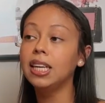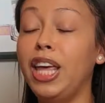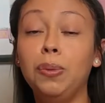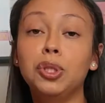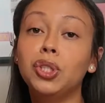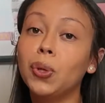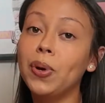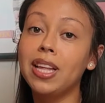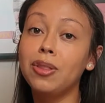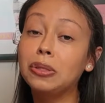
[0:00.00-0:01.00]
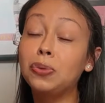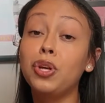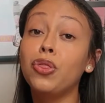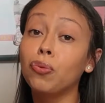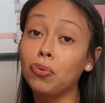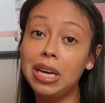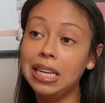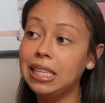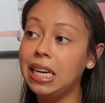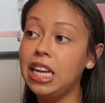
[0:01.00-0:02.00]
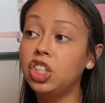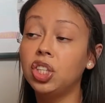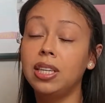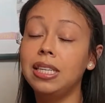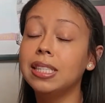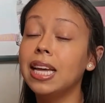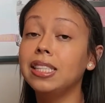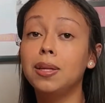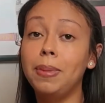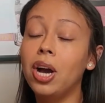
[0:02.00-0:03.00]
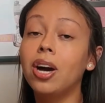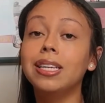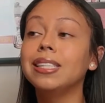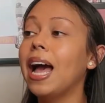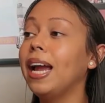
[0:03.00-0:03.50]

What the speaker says: it was showing that there's only 3 in the nation. He's like, to be honest,